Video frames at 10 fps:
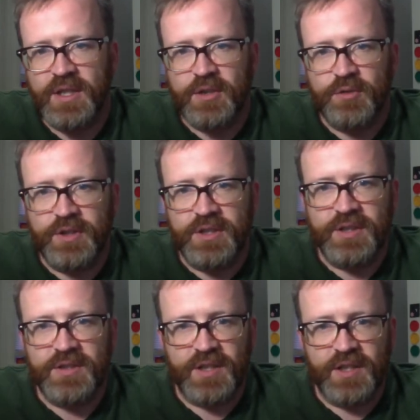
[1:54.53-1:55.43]

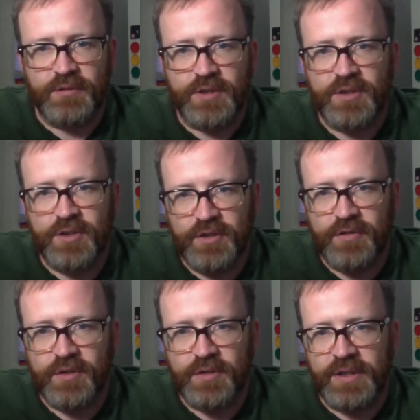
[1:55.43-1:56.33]
greetings and a return of
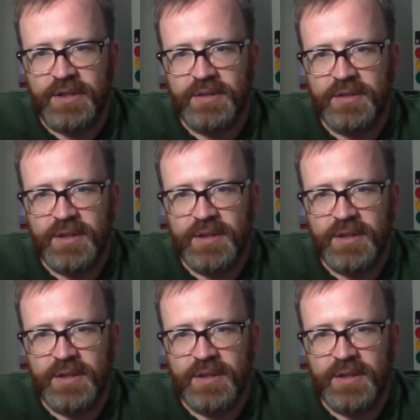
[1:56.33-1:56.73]
the greeting,